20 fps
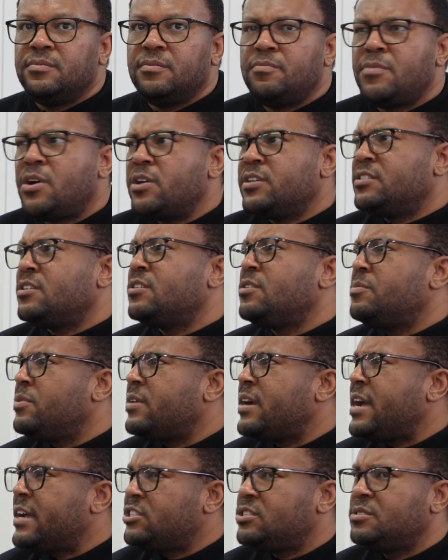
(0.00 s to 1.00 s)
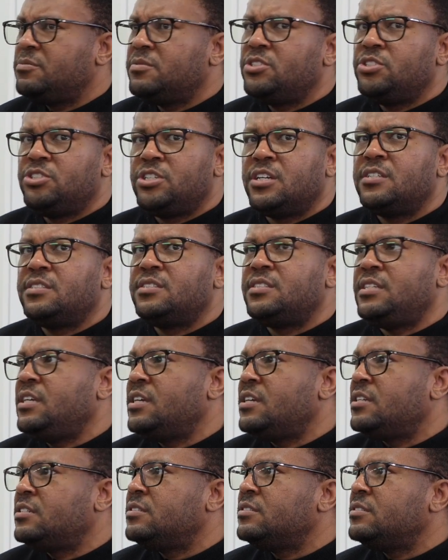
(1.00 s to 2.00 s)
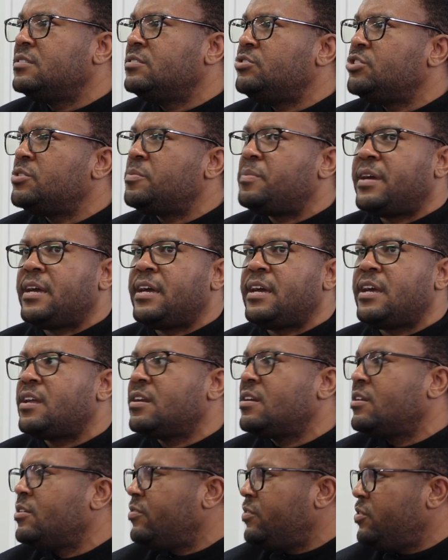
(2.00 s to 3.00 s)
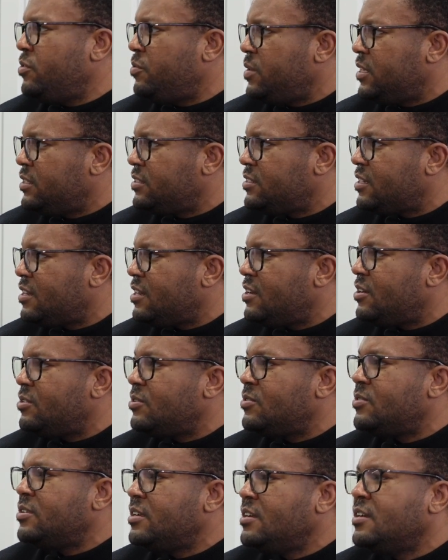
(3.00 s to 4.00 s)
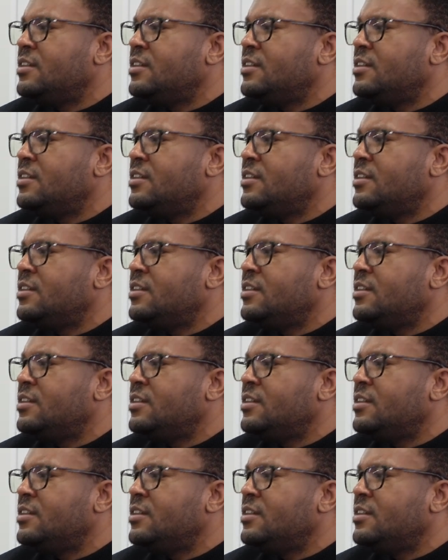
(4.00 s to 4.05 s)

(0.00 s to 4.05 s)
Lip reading: Mark Zuckerberg actually was just in Japan a few weeks ago.